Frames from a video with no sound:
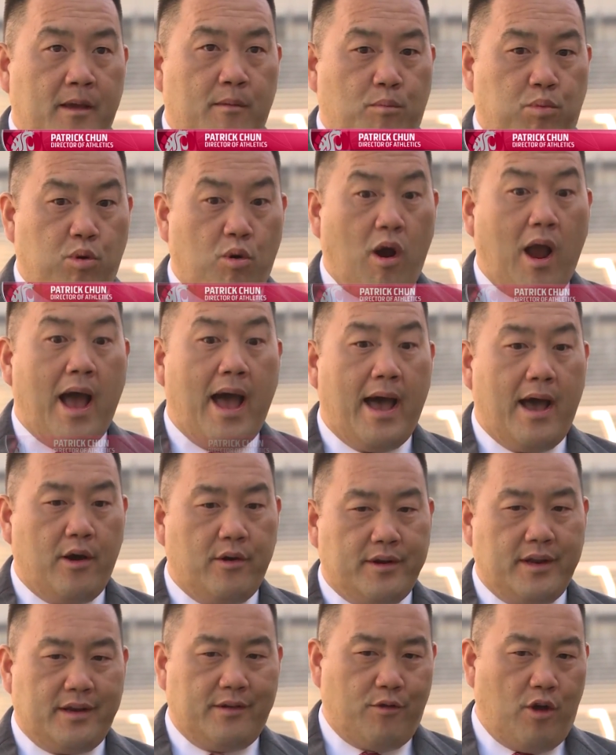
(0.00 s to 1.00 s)

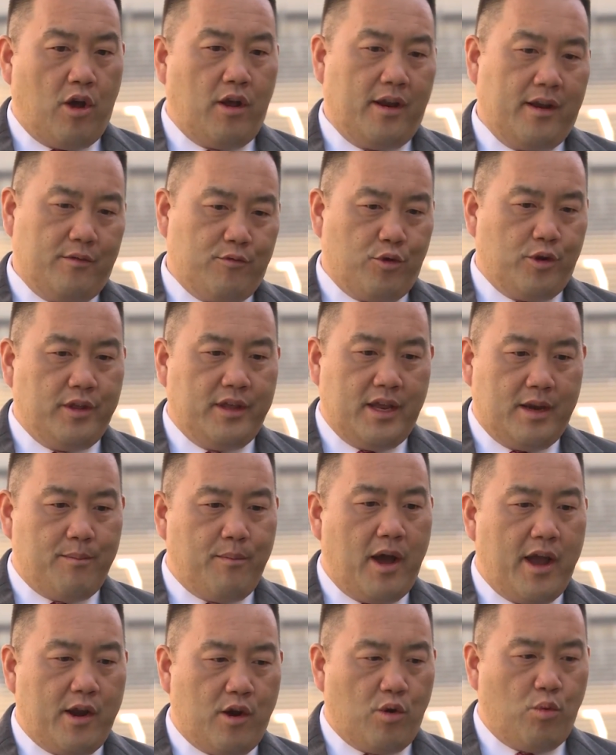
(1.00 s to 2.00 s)
proud and, and really
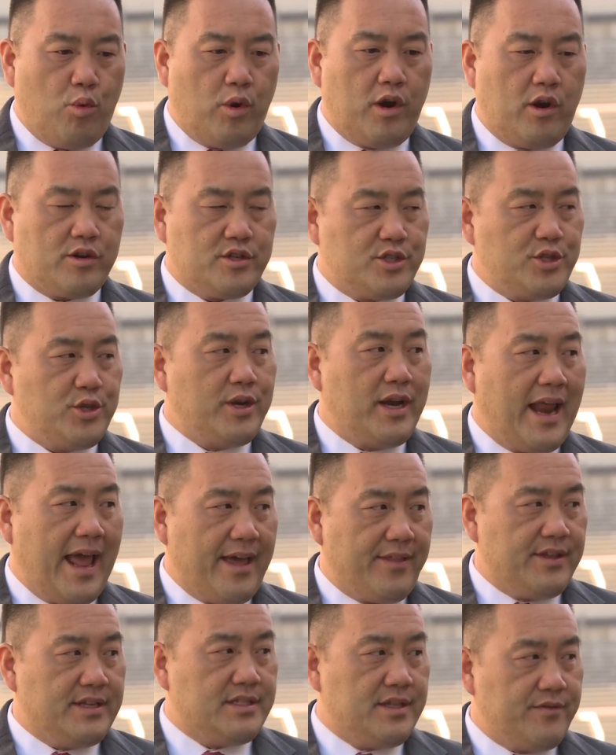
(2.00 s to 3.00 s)
admire what our student
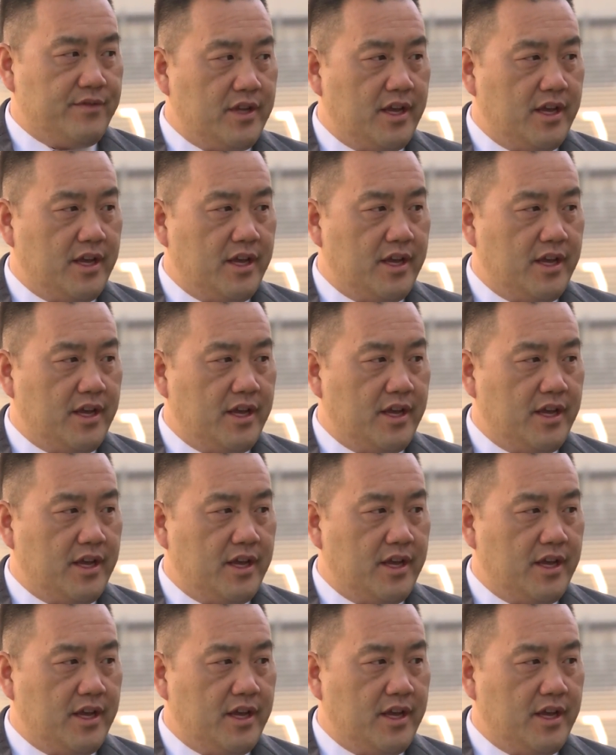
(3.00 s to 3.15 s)
athletes have